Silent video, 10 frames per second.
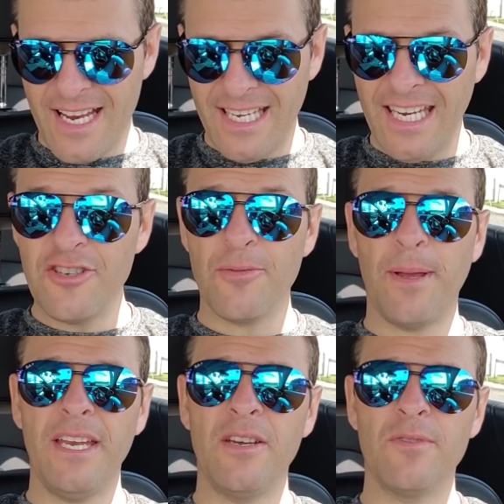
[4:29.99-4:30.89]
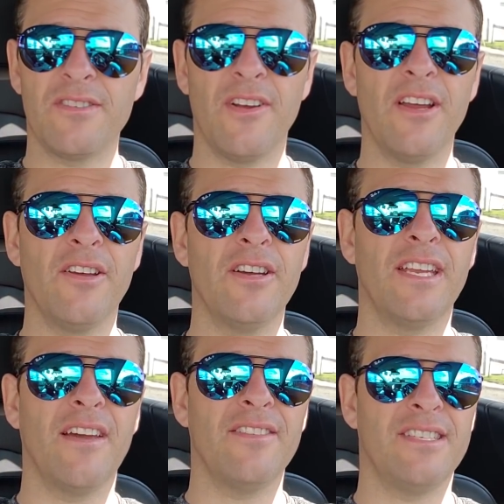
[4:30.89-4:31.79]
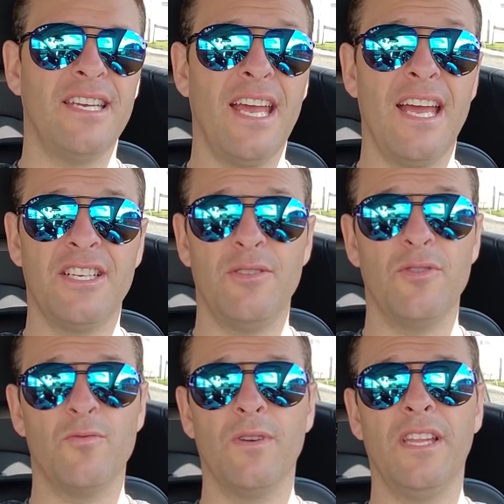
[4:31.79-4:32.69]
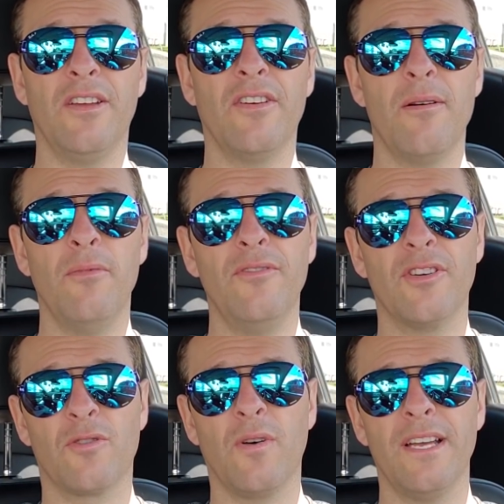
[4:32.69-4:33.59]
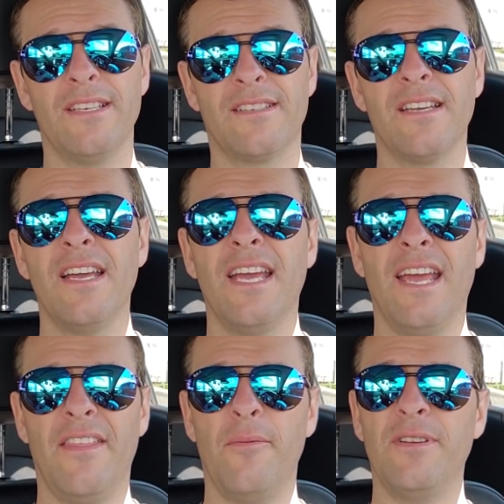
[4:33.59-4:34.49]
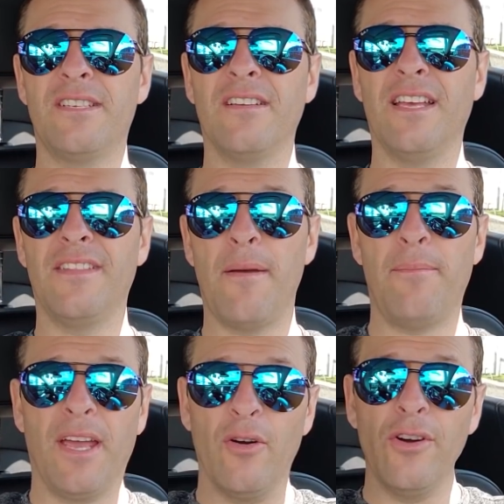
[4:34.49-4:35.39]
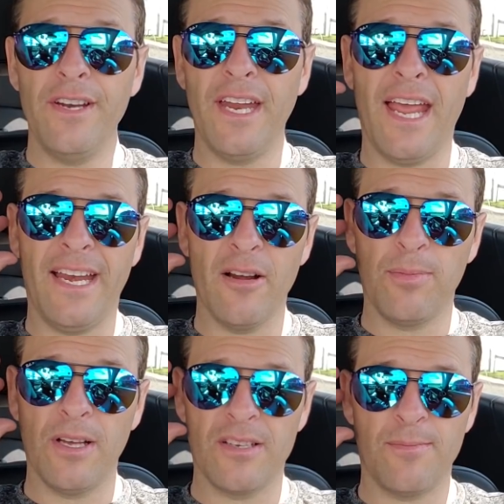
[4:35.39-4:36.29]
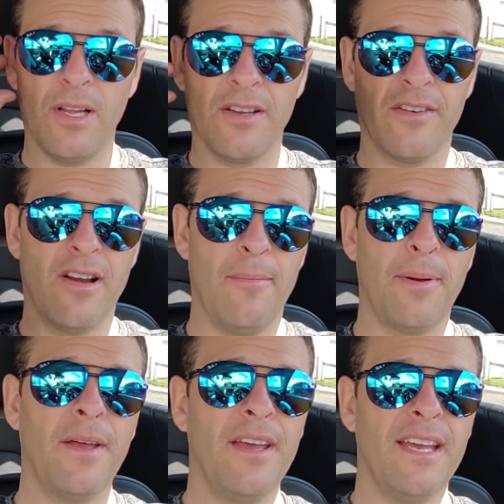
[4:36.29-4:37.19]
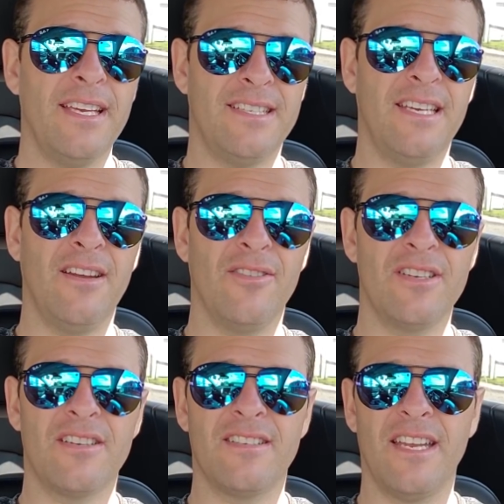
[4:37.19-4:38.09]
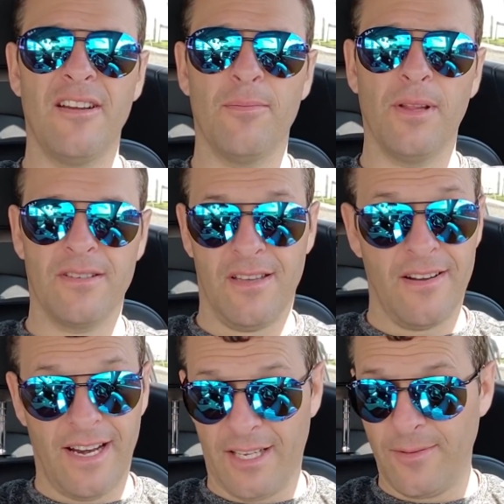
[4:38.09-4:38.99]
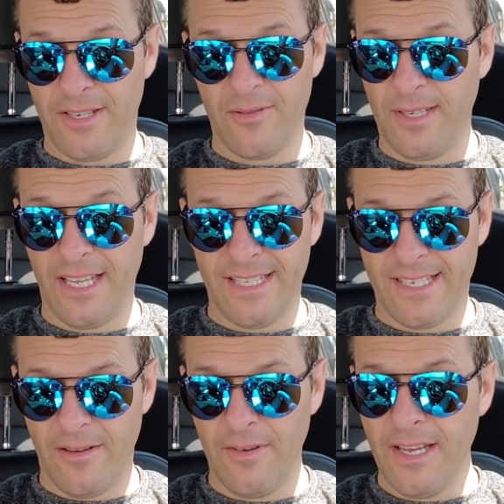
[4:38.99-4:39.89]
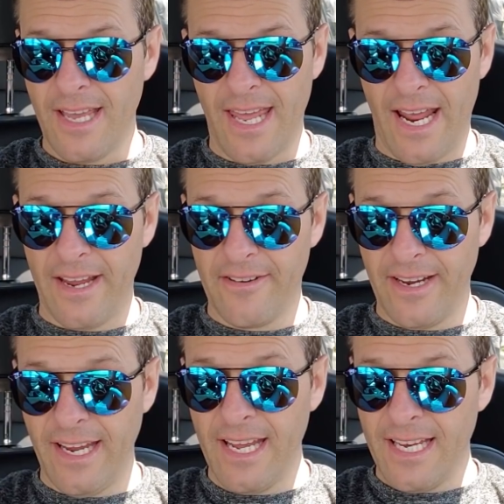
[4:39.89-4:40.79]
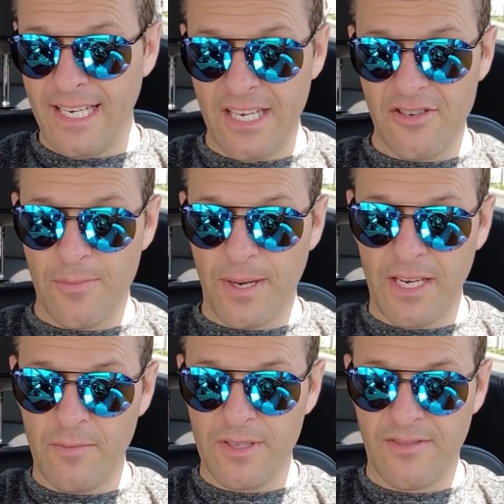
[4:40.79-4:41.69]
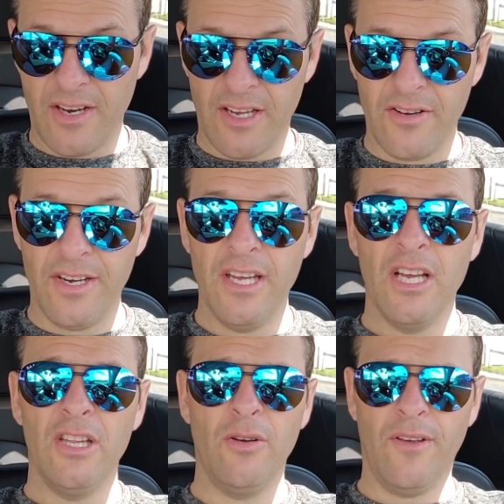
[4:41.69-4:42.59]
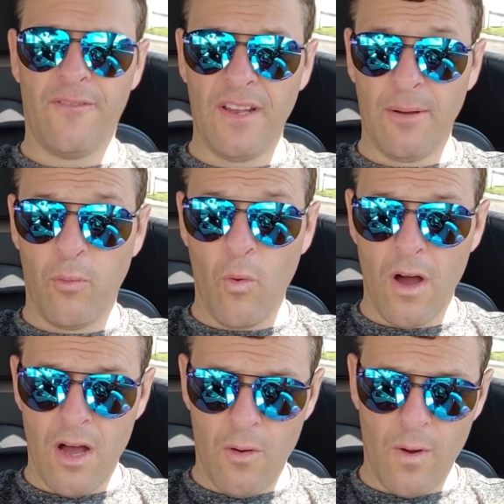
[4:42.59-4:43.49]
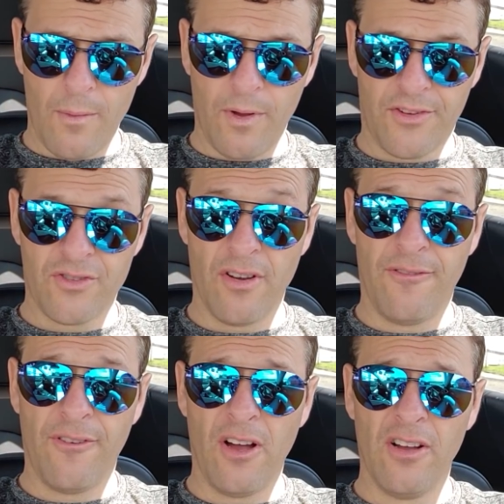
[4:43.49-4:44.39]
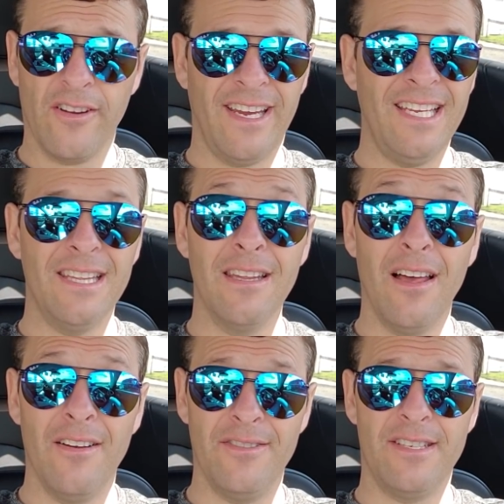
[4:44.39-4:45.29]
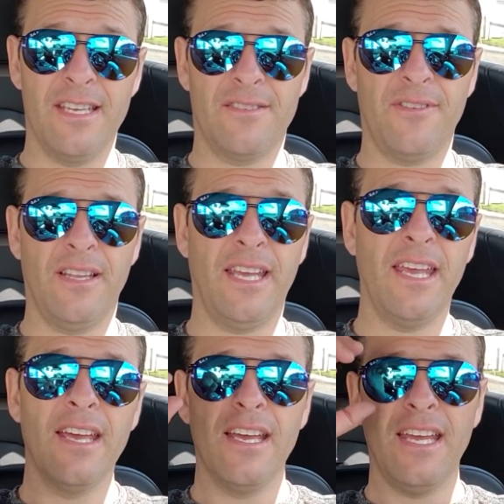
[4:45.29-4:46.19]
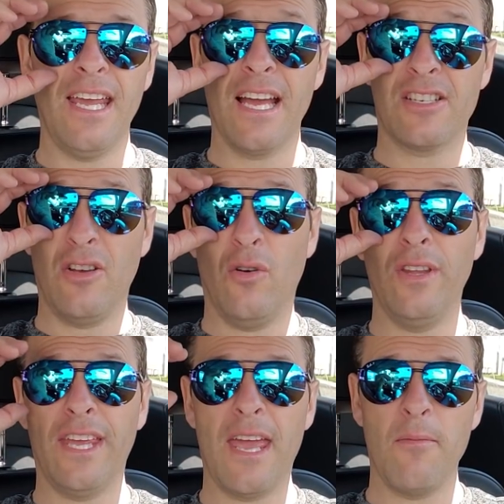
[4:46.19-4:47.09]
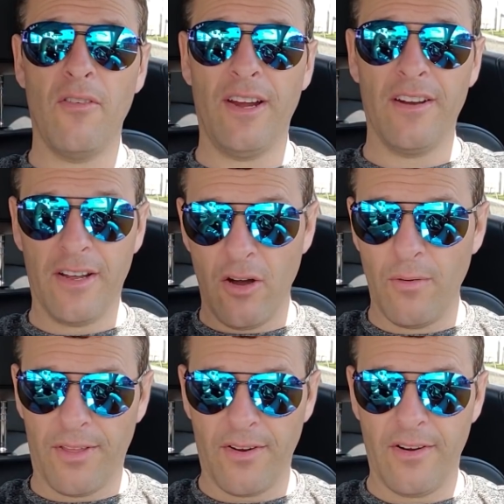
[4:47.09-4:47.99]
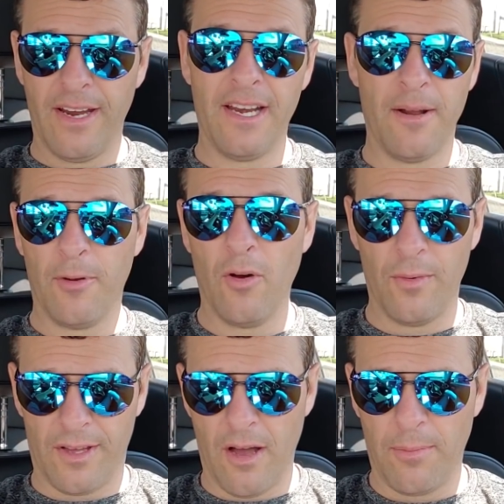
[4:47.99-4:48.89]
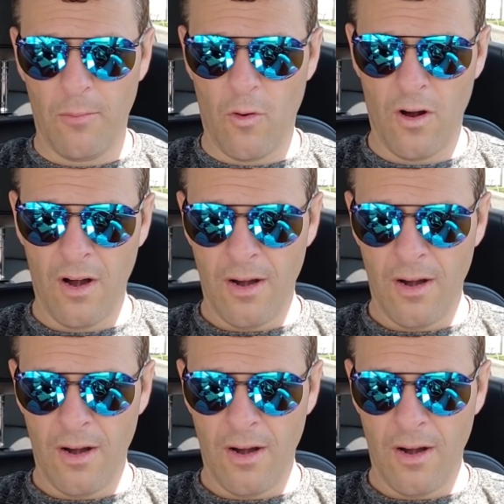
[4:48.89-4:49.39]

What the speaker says: Need Your Opinion was very good. Kevin said, yeah, she was really good. I moved her twice, and then we still had that big hood and earplugs plugging her up. He said, you know, just a set of earplugs on her next week, she'll be lights out. And I agree. Need Your Opinion was very good. Louis Philippois went with Trafalgar. He loves this filly. He actually only came over here to go with her. He ended up going with a couple more.